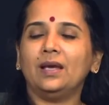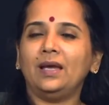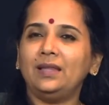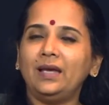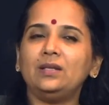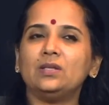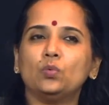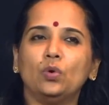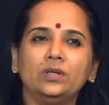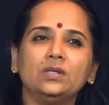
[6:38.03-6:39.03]
And that is
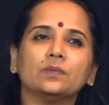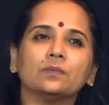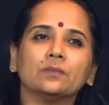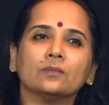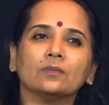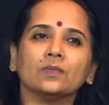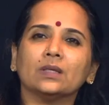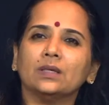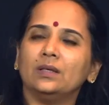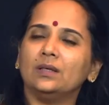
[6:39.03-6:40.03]
what
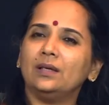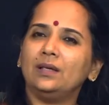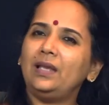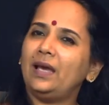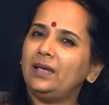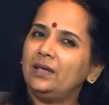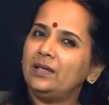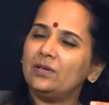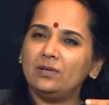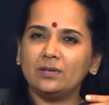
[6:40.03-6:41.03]
Laya
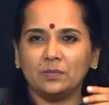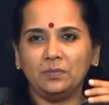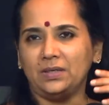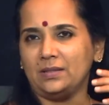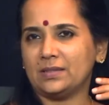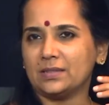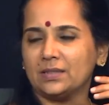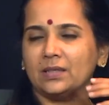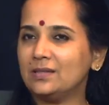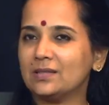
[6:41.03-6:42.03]
here means,
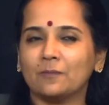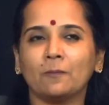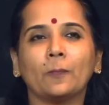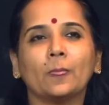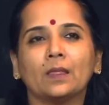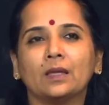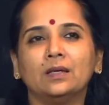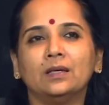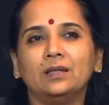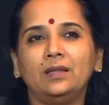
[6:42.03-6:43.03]
is
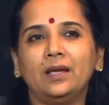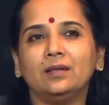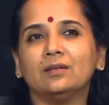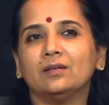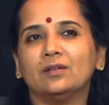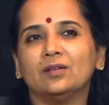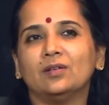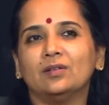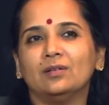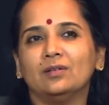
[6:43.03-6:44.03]
that
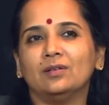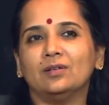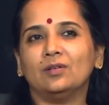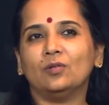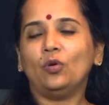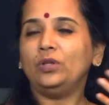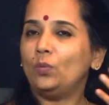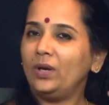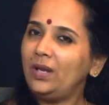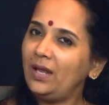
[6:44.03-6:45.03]
on the
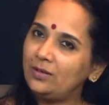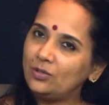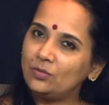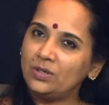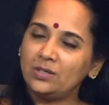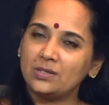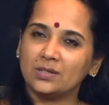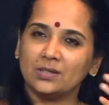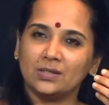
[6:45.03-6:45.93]
one hand you need